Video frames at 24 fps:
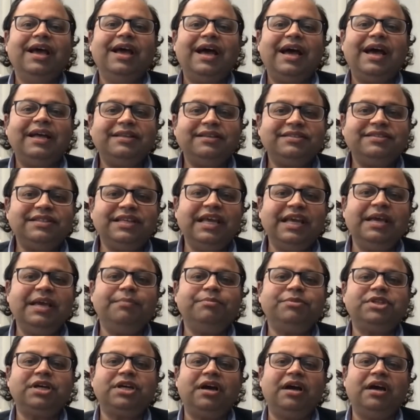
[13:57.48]
At the
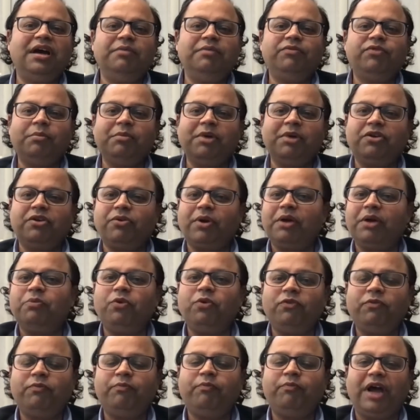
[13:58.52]
same time, from a Gray
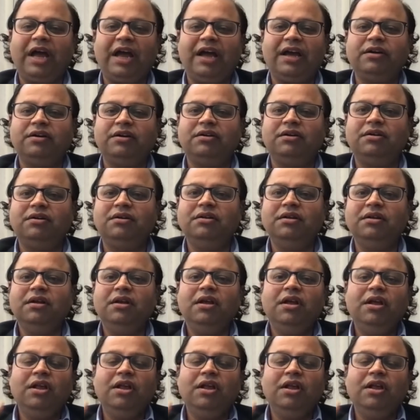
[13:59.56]
Wolf angle,